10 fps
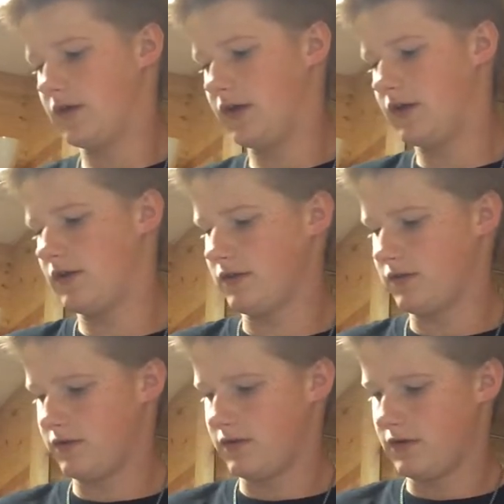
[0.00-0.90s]
And
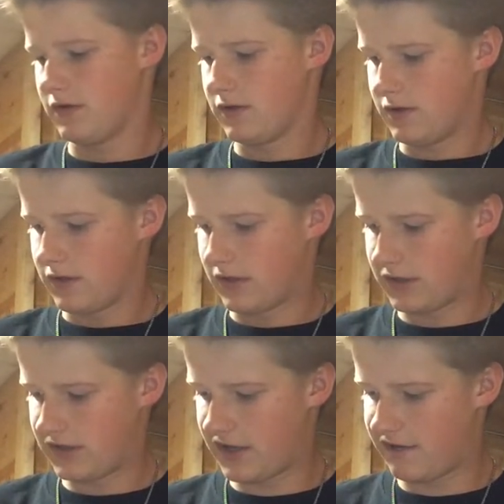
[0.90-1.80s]
I
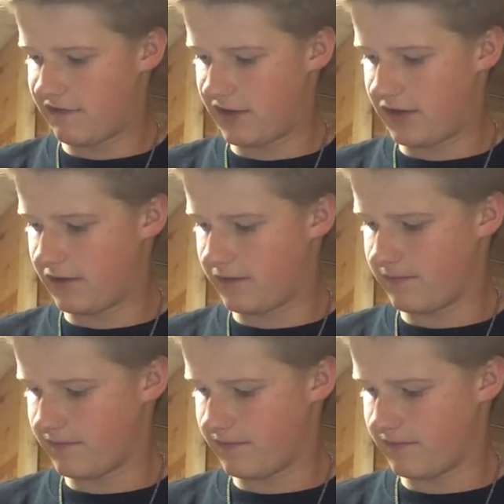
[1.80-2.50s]
just have a uh,